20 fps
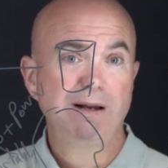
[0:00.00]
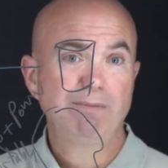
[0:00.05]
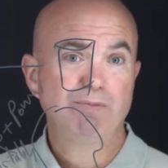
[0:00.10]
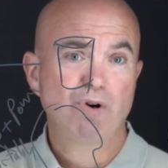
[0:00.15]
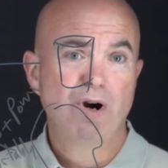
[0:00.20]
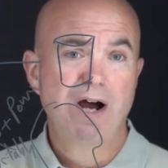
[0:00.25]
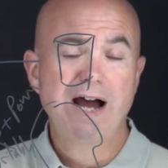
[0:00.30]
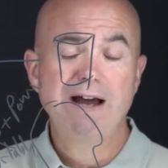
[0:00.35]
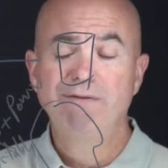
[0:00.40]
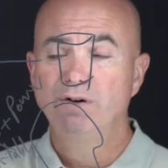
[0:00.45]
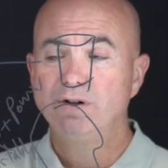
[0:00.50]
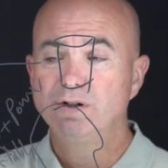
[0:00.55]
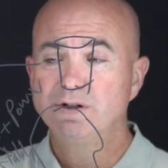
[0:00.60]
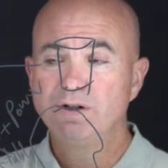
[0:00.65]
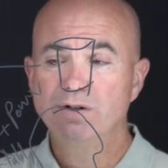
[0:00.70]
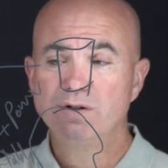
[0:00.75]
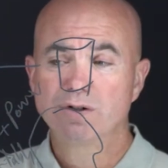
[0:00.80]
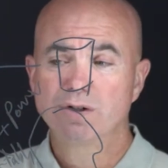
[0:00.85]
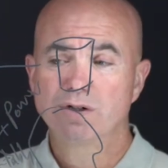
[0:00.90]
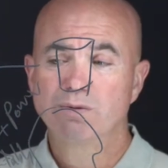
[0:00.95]
drive only
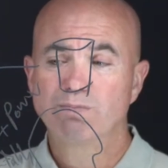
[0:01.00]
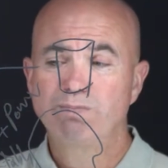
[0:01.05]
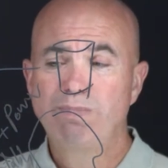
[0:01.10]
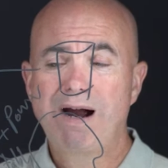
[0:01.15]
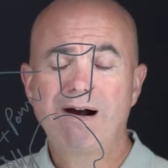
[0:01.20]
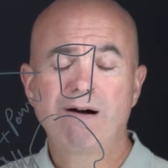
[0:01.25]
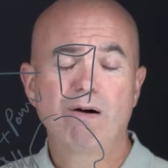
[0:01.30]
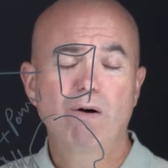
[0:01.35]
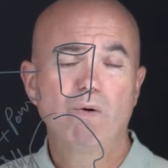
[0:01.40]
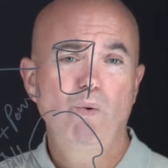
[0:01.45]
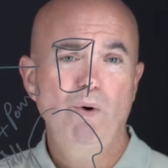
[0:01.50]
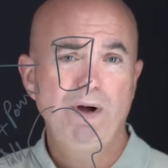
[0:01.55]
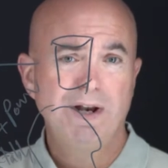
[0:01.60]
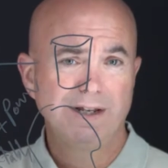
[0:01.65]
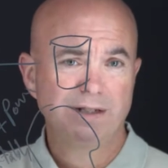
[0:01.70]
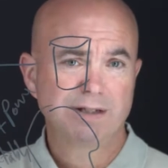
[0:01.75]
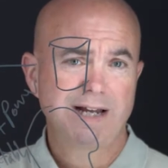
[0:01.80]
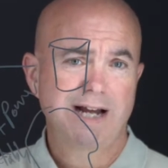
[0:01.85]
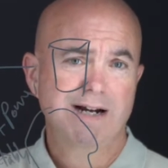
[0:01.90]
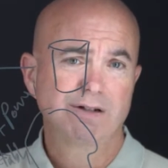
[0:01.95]
uses power when
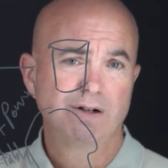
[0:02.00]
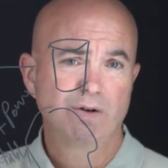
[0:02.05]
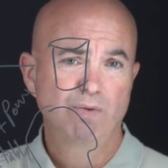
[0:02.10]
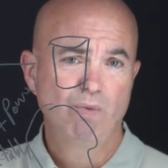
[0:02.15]
it's actually